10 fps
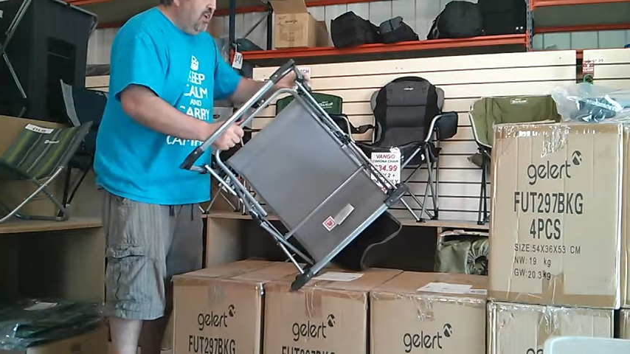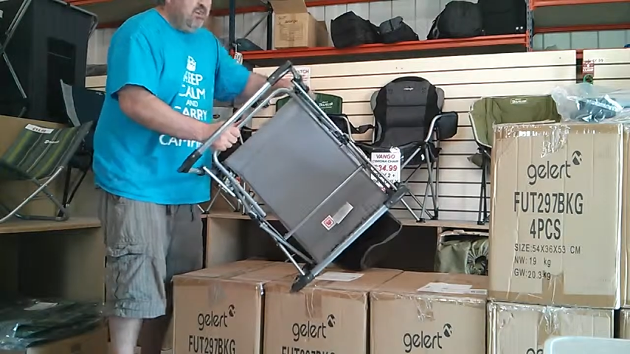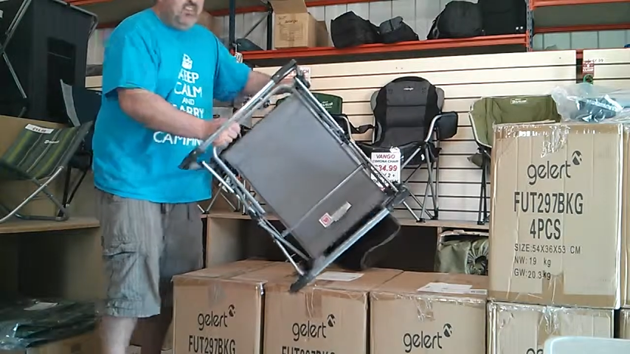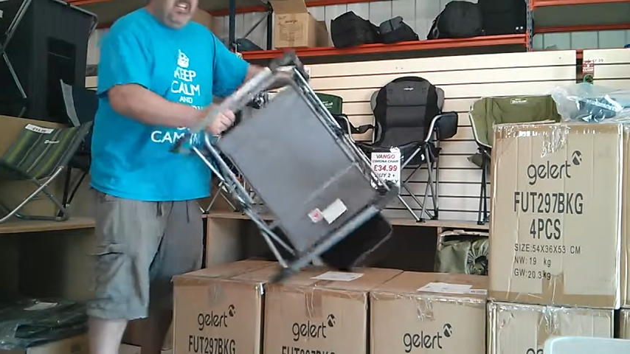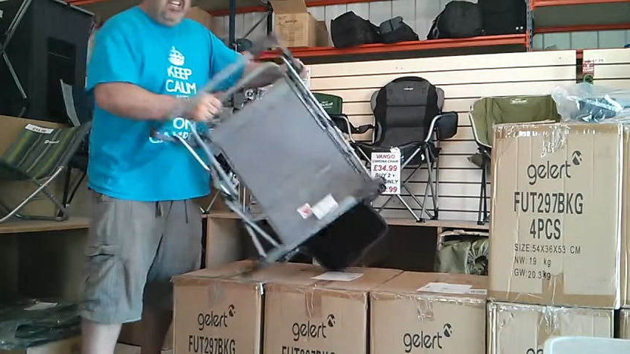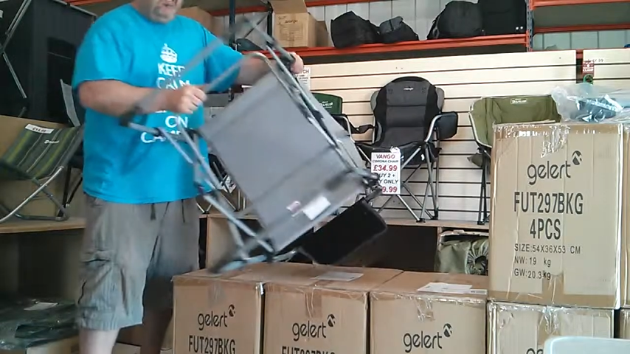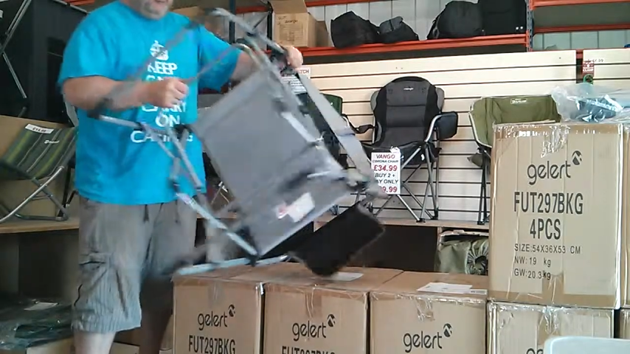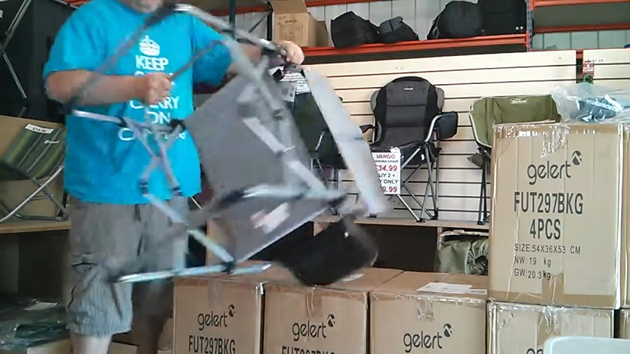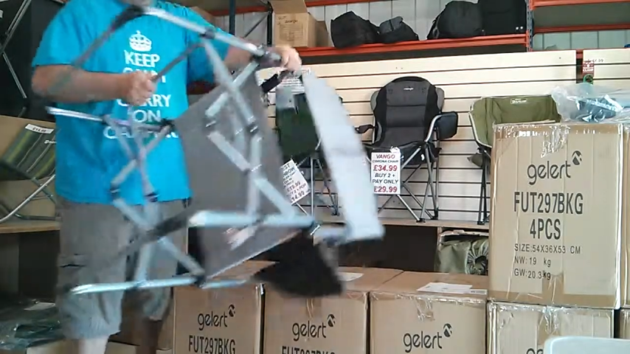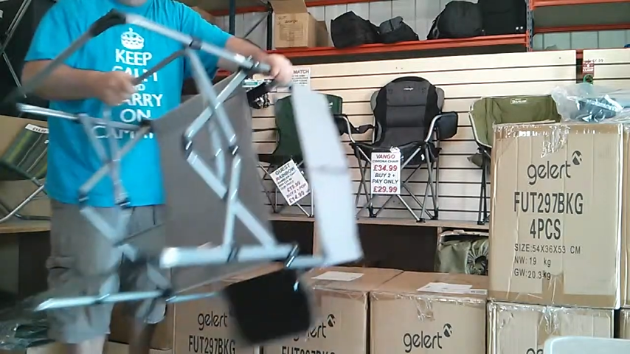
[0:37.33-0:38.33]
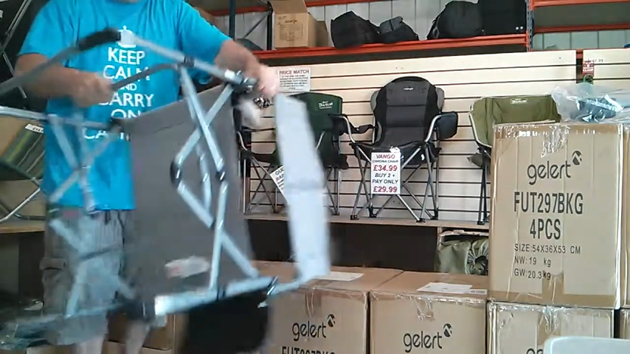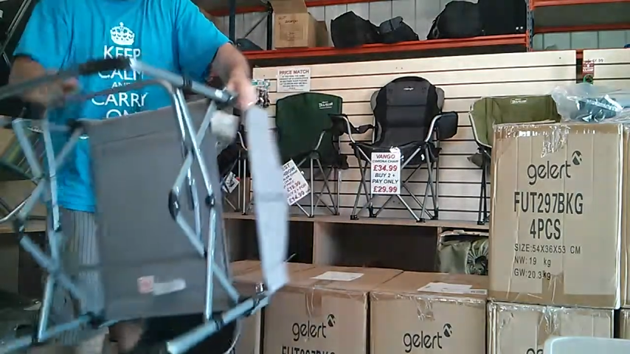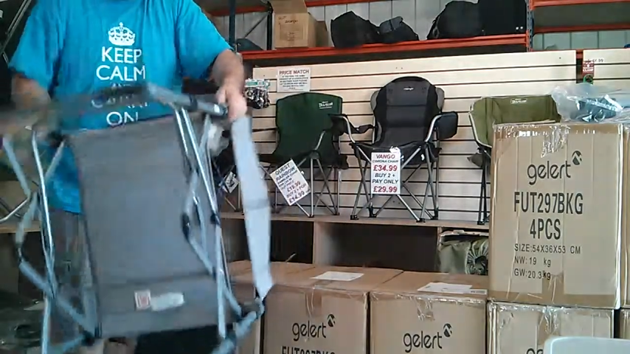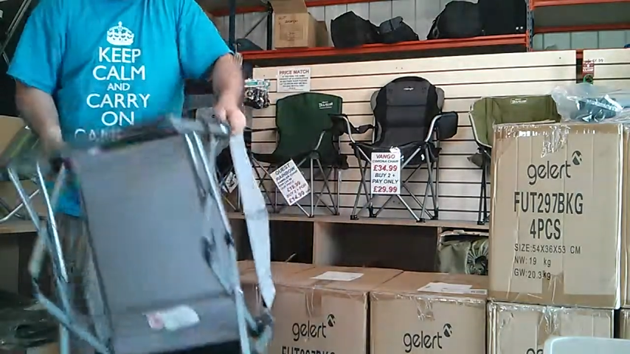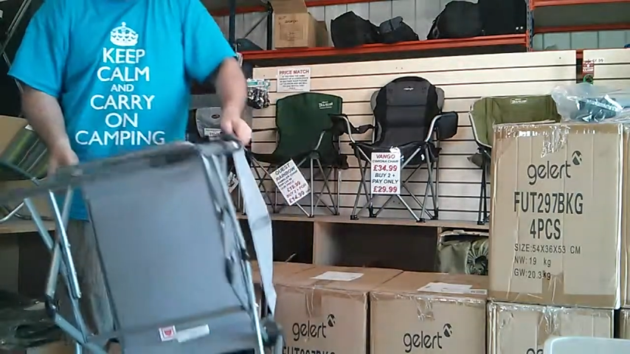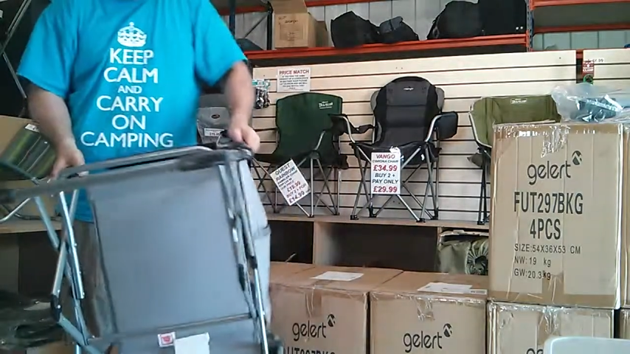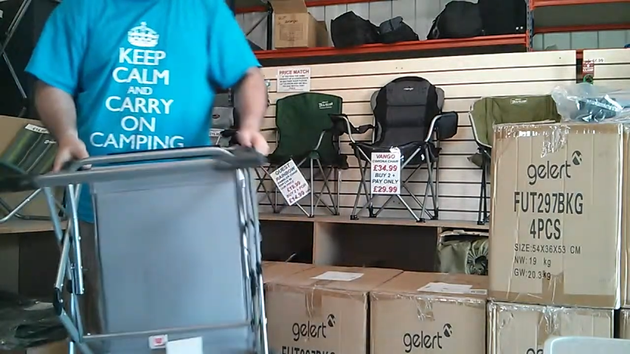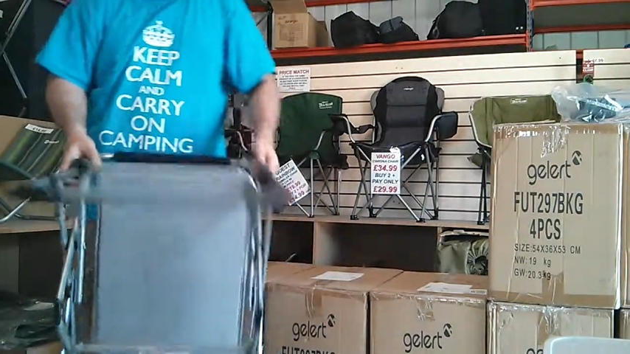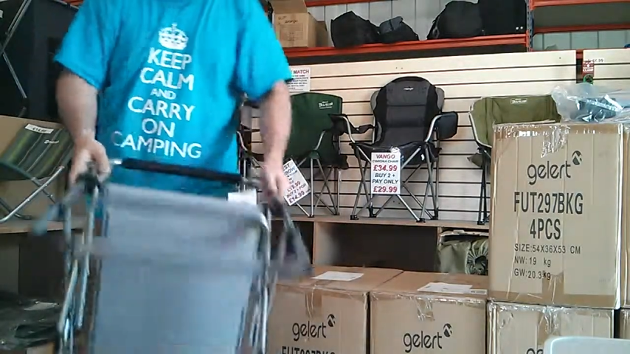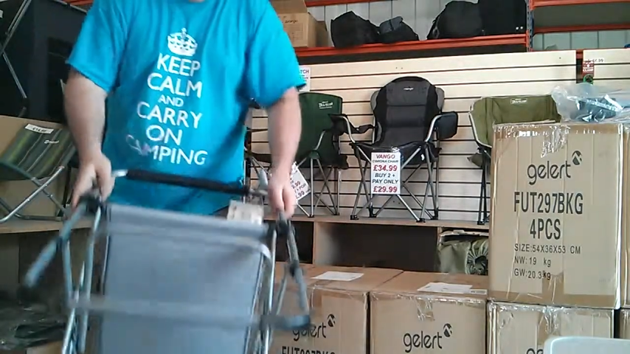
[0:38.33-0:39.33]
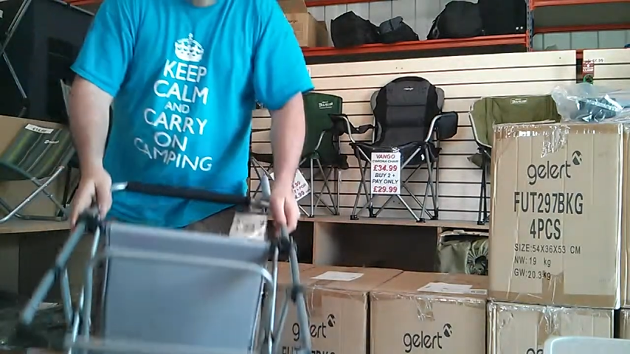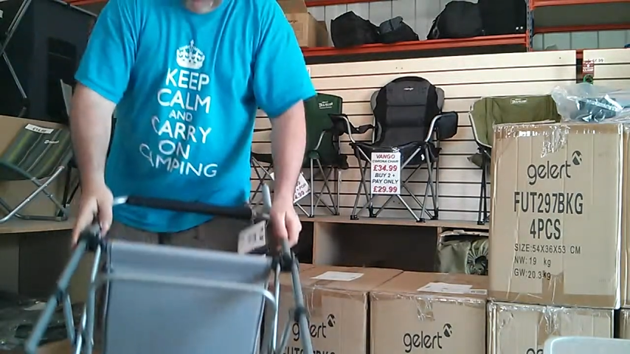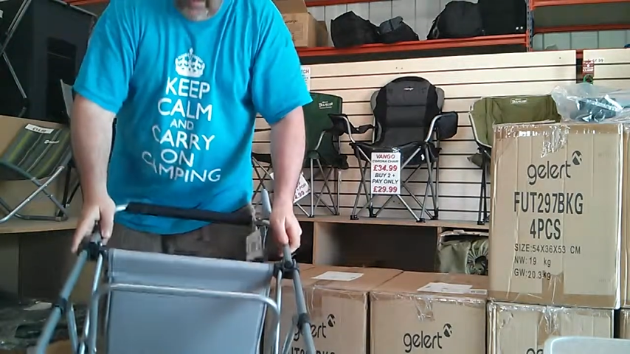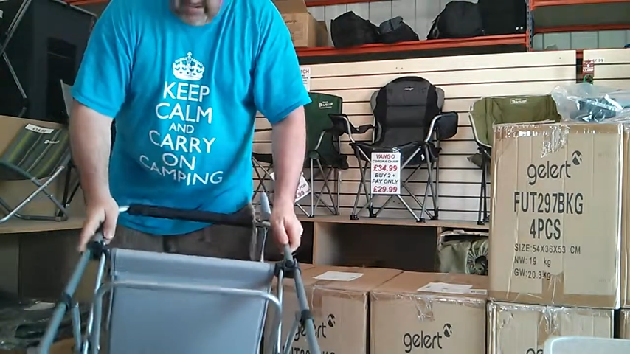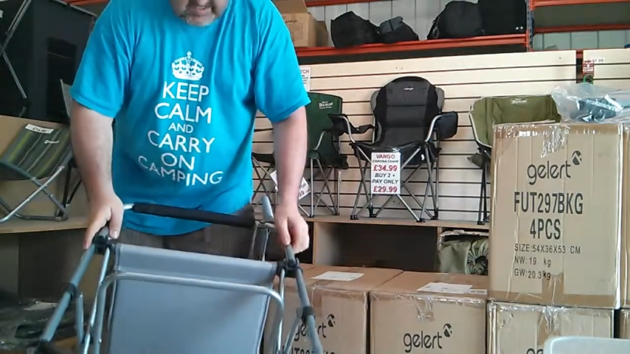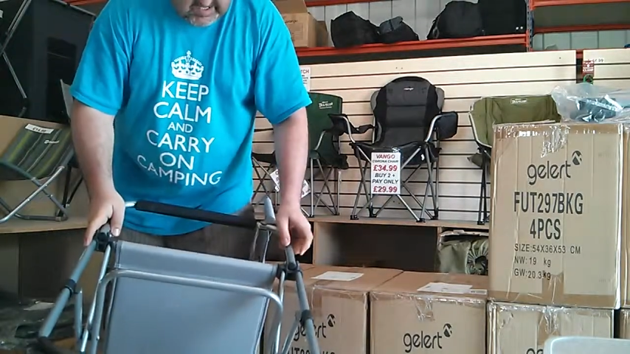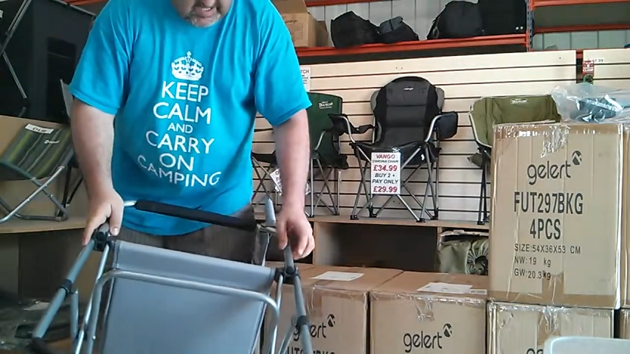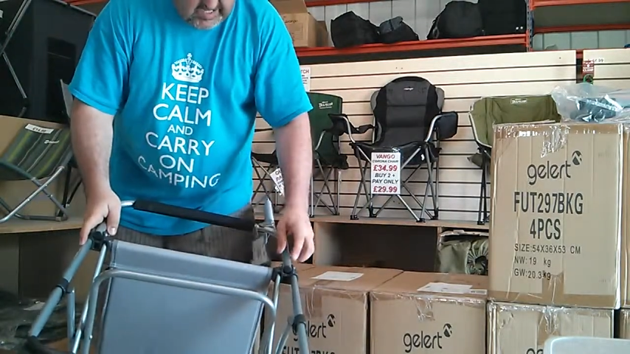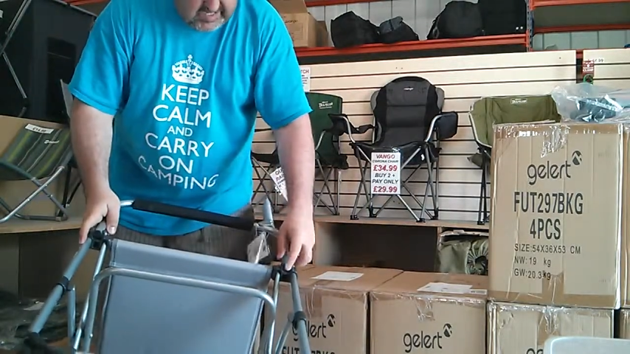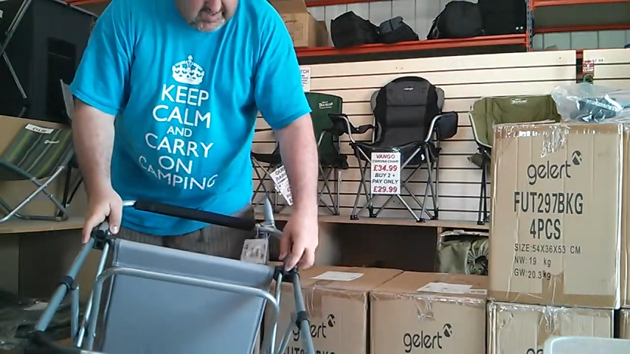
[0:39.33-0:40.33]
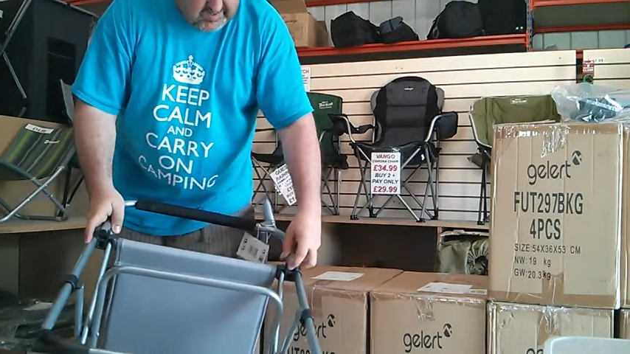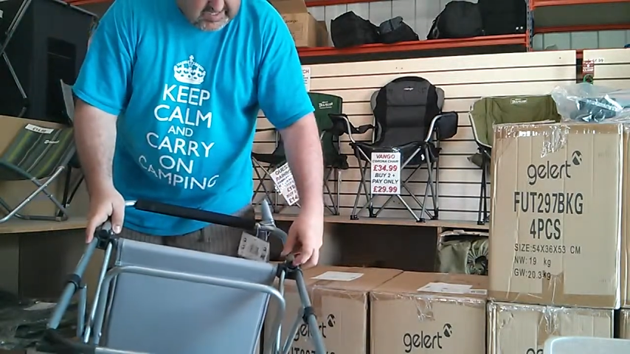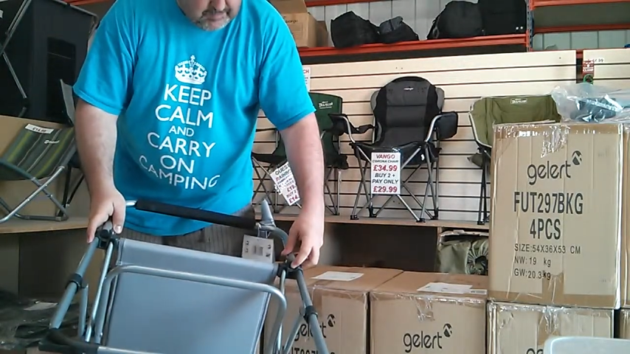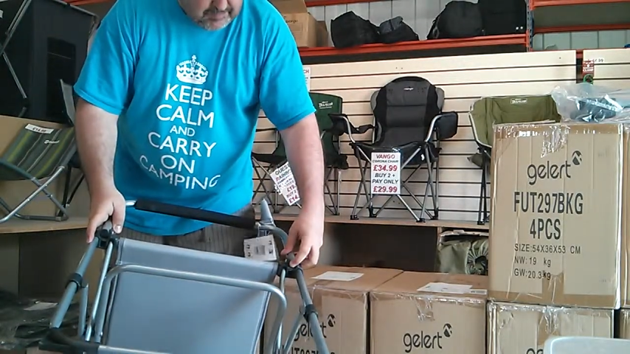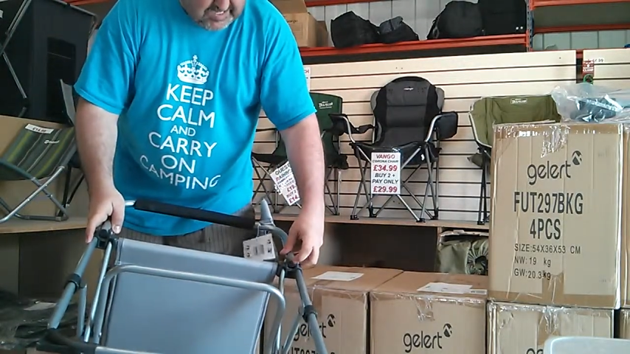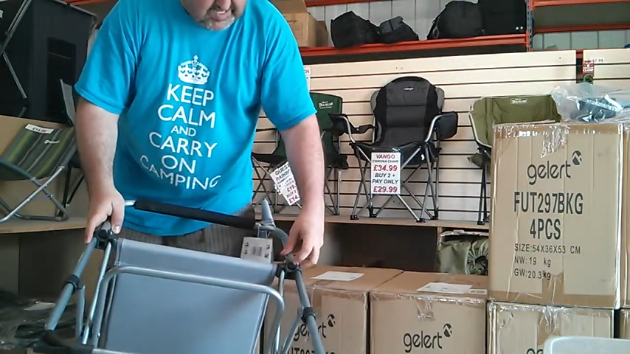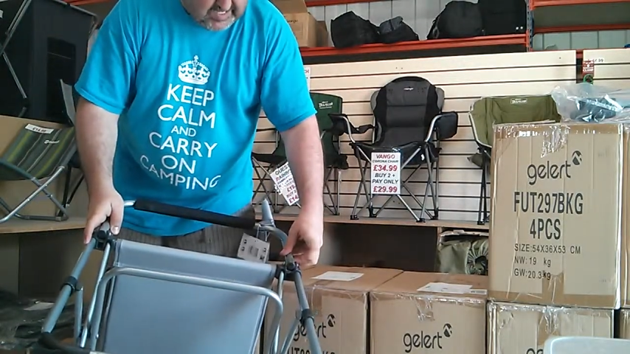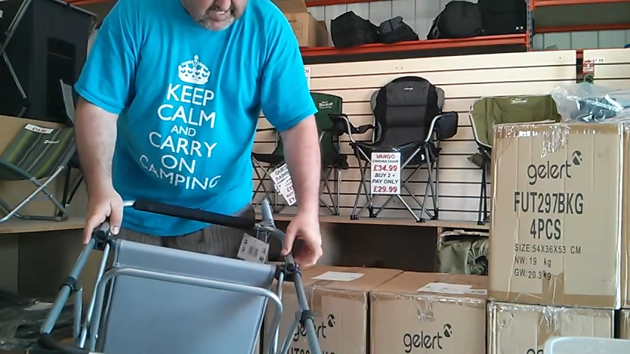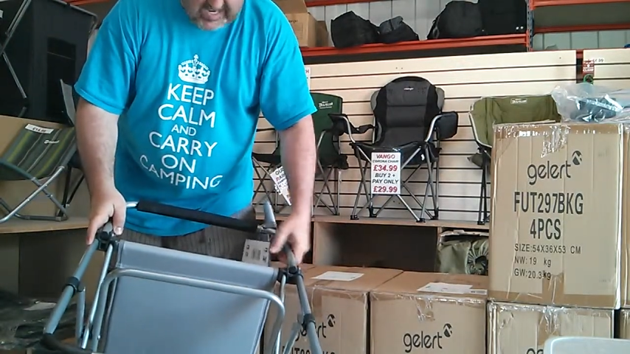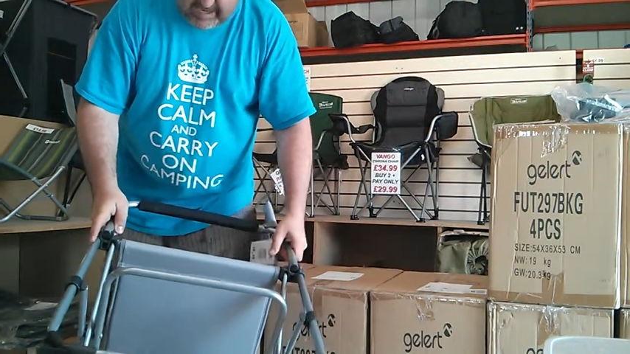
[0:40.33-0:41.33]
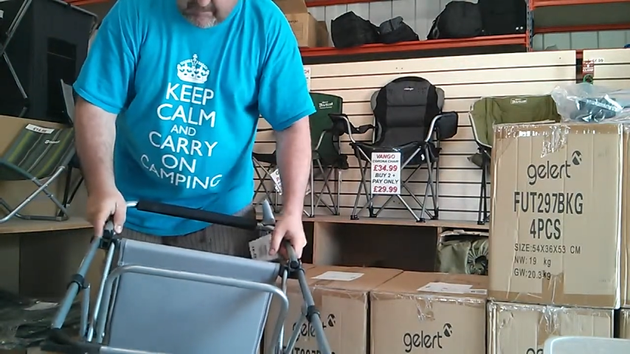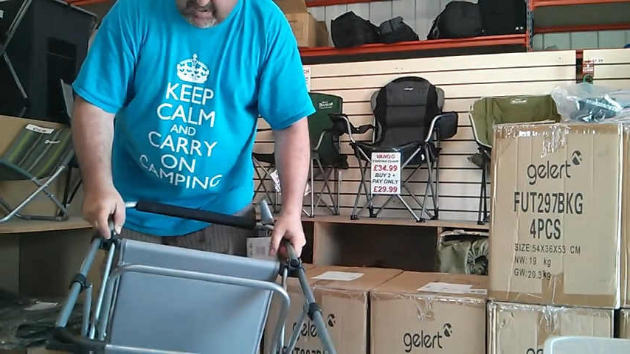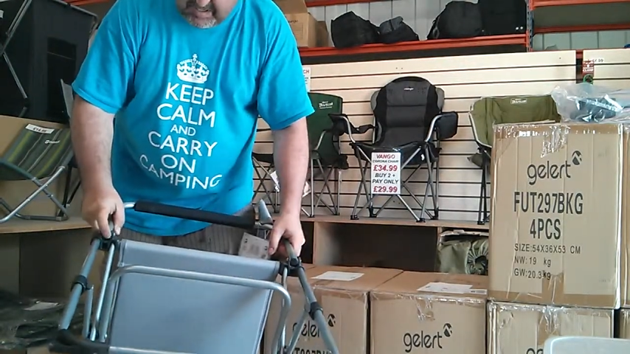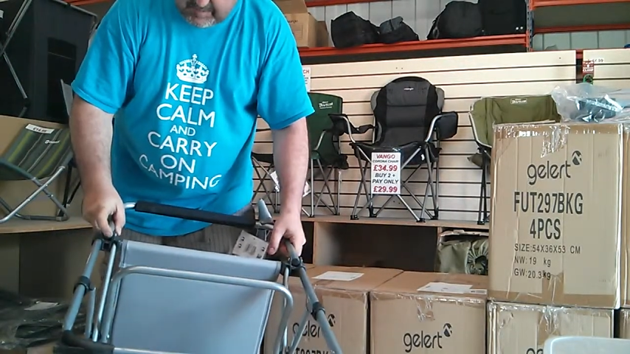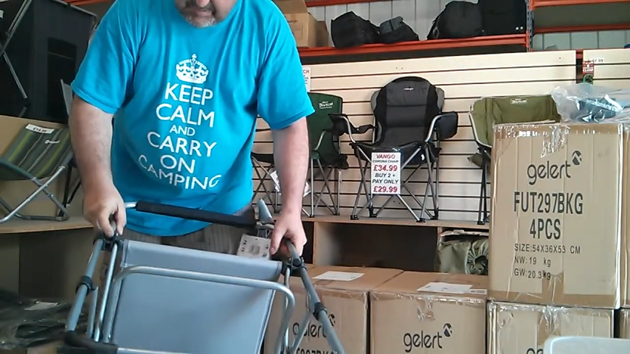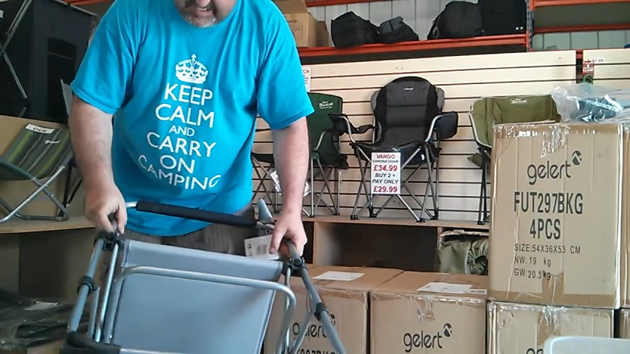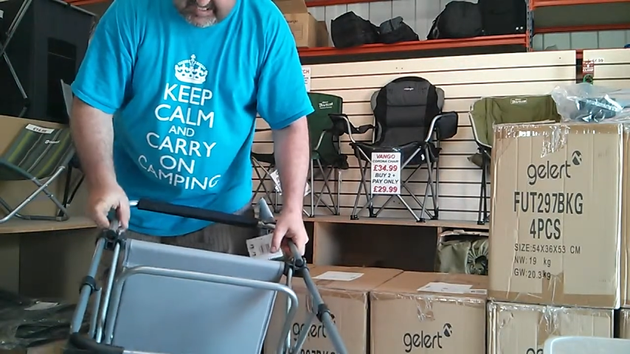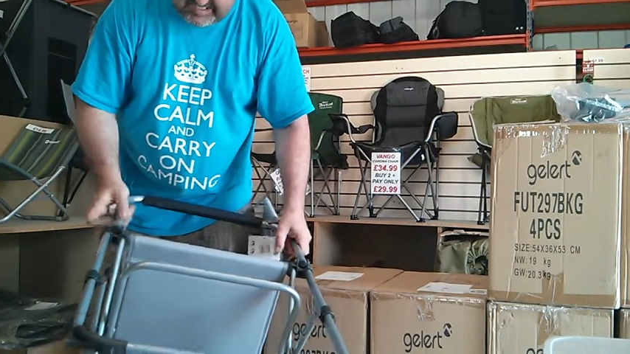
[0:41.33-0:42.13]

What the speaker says: No face is visible, so there are no lips to read.